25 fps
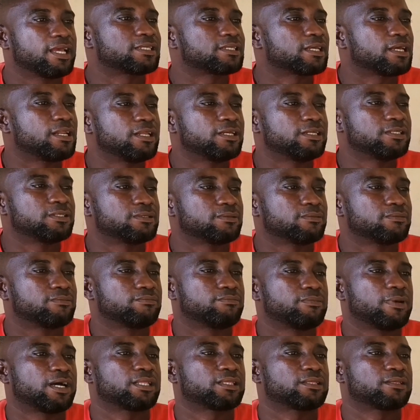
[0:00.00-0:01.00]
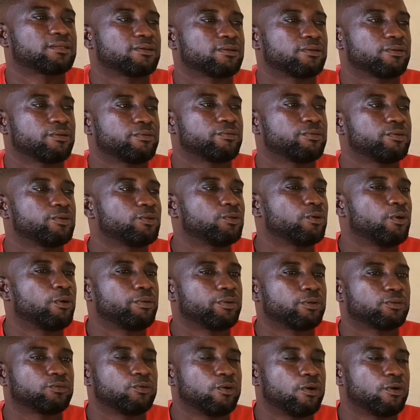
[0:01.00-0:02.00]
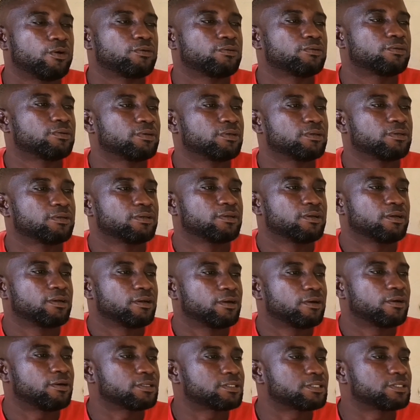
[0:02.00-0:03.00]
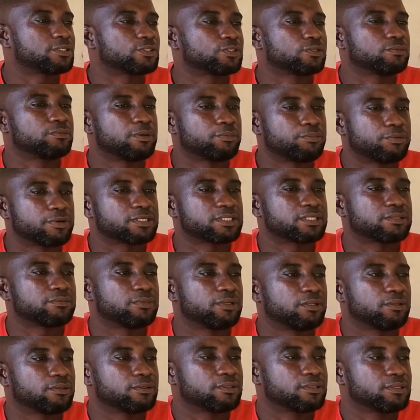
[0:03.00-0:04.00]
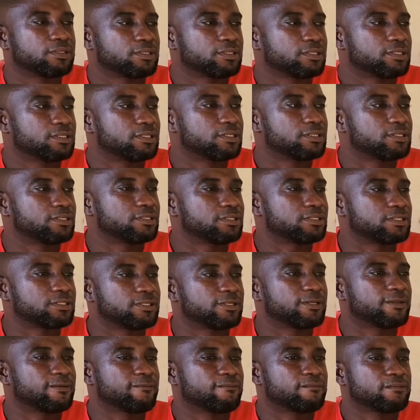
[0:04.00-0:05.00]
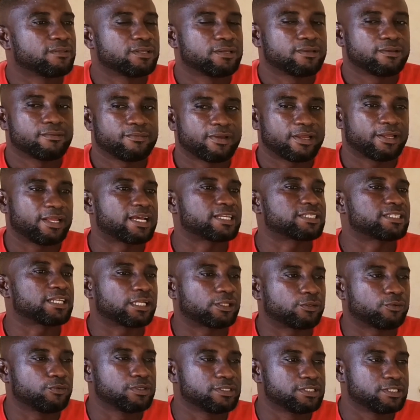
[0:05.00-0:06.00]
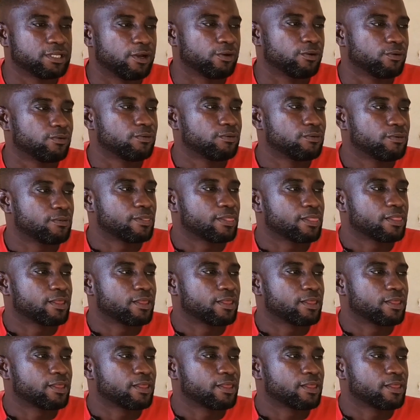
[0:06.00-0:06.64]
a challenge man you know with God all things will be possible and I started with zero,